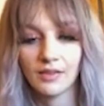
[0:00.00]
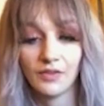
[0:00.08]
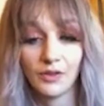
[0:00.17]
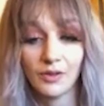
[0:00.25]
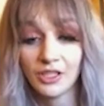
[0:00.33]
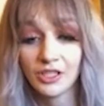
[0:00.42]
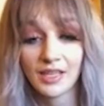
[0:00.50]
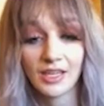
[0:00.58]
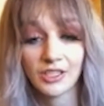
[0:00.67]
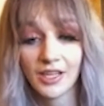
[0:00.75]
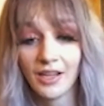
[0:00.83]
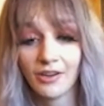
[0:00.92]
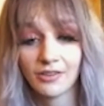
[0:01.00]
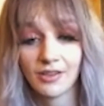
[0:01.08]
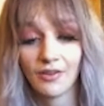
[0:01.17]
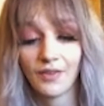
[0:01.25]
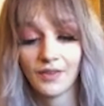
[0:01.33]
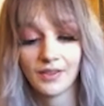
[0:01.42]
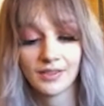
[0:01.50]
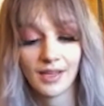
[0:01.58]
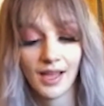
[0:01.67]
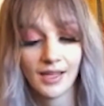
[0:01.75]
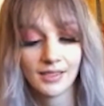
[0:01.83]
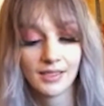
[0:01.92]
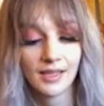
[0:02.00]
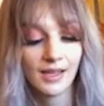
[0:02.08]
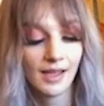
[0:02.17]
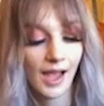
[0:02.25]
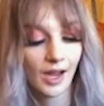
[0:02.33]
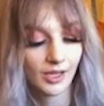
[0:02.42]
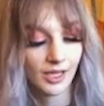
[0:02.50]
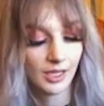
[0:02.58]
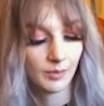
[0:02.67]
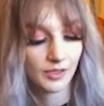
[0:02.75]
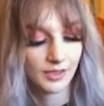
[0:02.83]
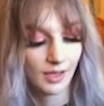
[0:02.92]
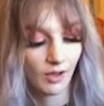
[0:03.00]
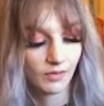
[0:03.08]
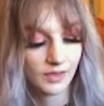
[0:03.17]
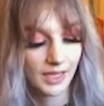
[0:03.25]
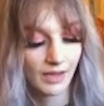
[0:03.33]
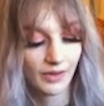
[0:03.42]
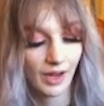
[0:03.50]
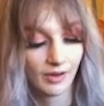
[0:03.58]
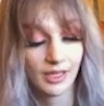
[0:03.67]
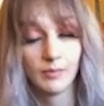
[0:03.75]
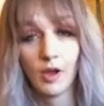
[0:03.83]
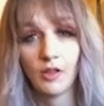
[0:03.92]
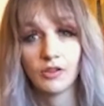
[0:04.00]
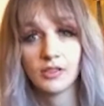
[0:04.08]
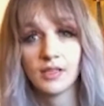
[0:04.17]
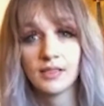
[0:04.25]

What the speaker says: if you can just educate yourself on the signs, how to keep yourself safe and how to keep others